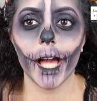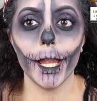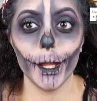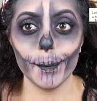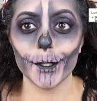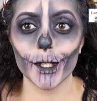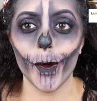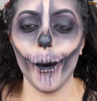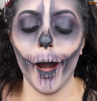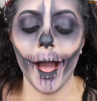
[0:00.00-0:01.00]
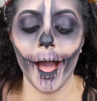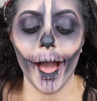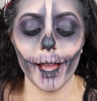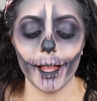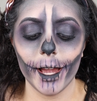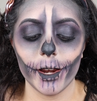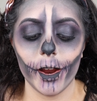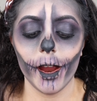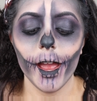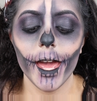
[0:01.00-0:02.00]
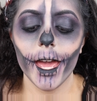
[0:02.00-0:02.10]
Calypso highlighter.